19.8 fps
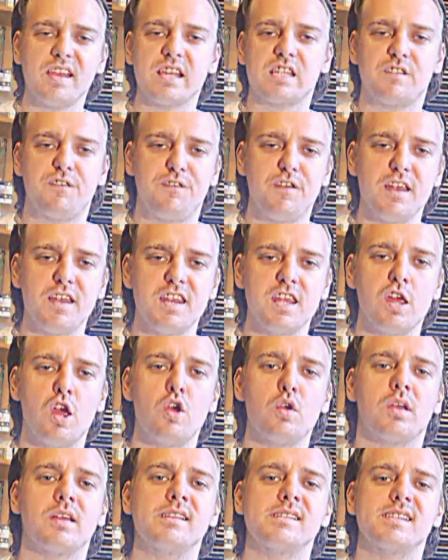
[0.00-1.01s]
This
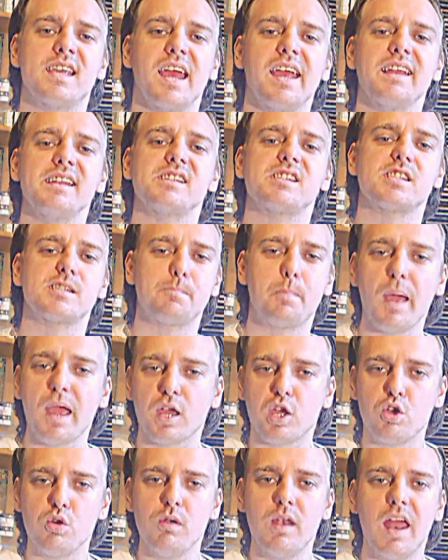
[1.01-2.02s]
video contains
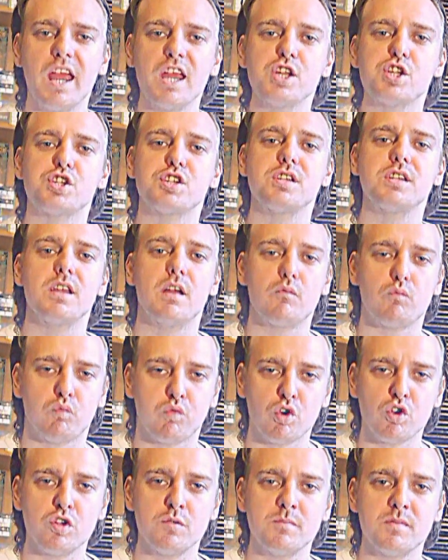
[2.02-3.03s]
speculation
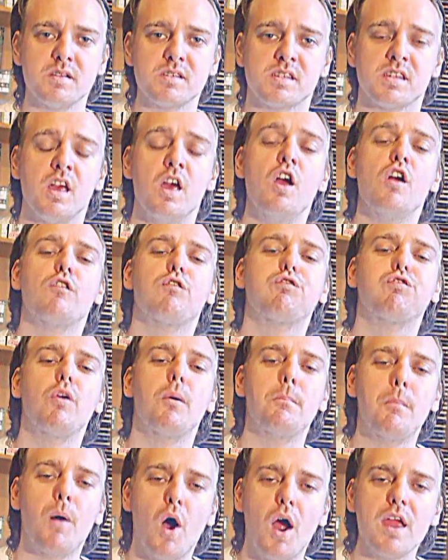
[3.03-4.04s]
and rumors
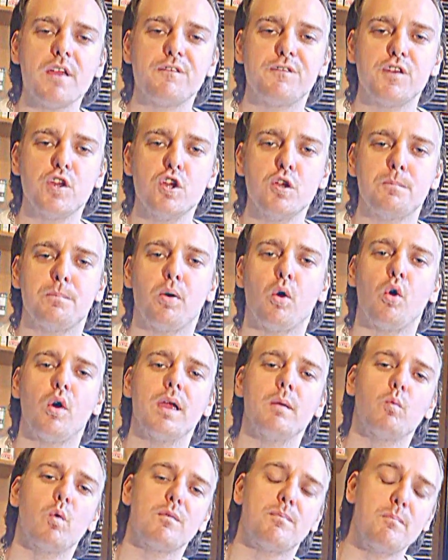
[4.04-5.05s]
from my
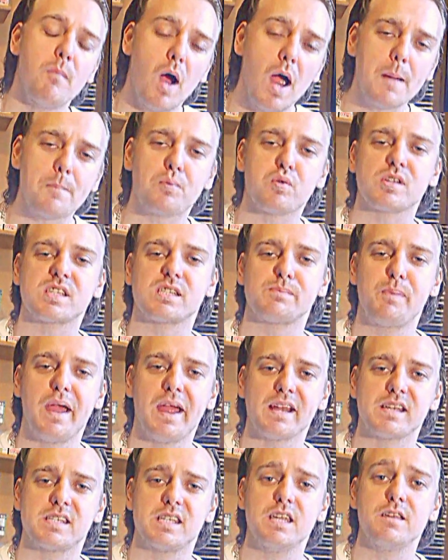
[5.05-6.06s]
viewpoint, with my
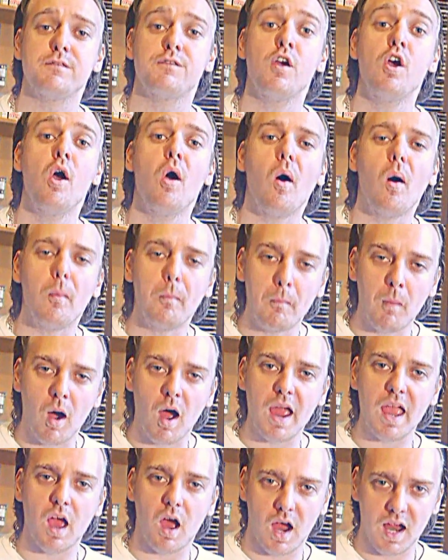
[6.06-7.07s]
perspective,
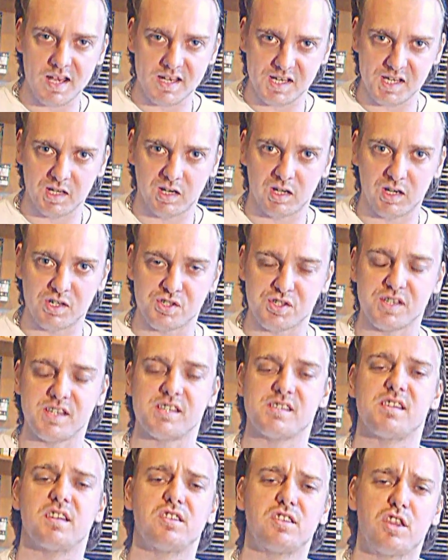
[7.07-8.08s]
on my
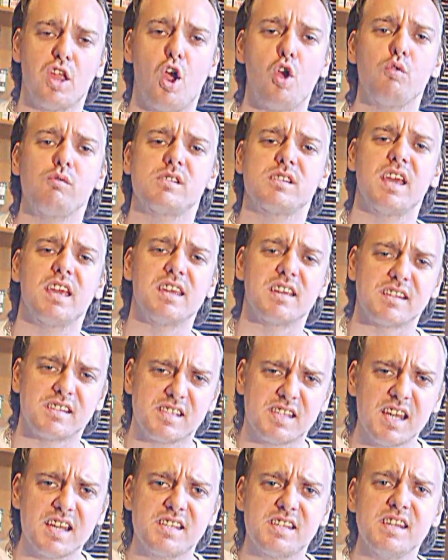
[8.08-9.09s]
ideology. So don't get
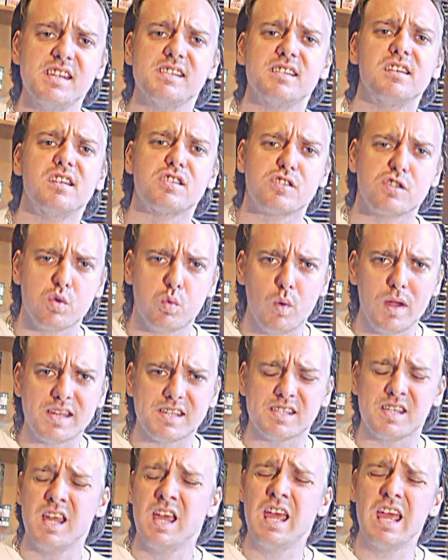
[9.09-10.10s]
your titties in a
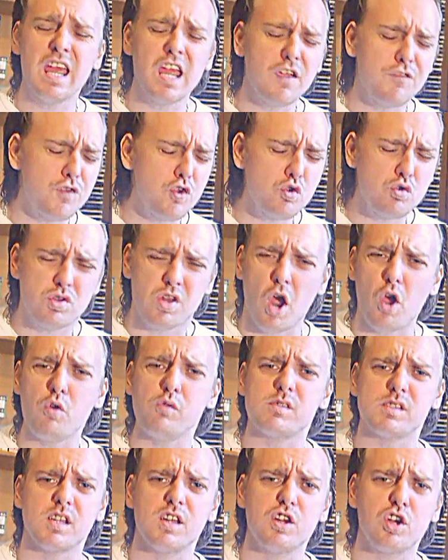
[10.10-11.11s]
twist if you
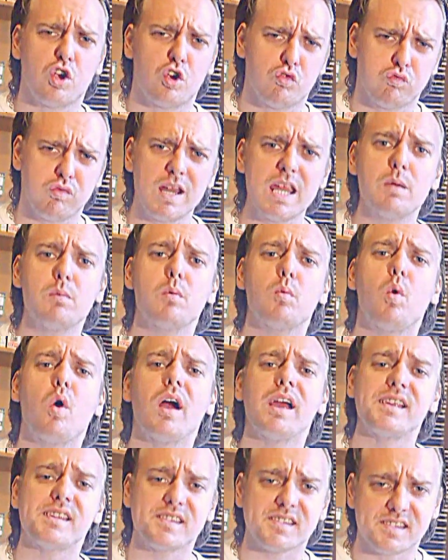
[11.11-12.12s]
don't agree with
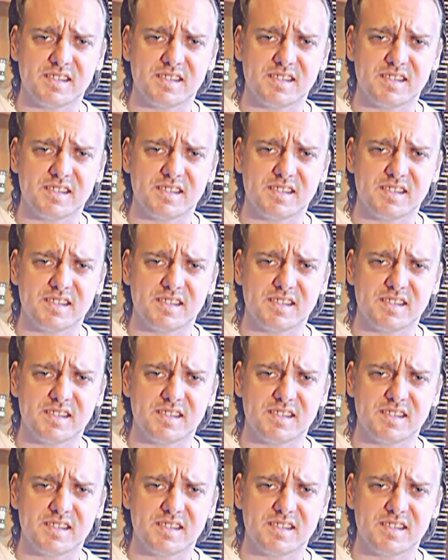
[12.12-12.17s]
what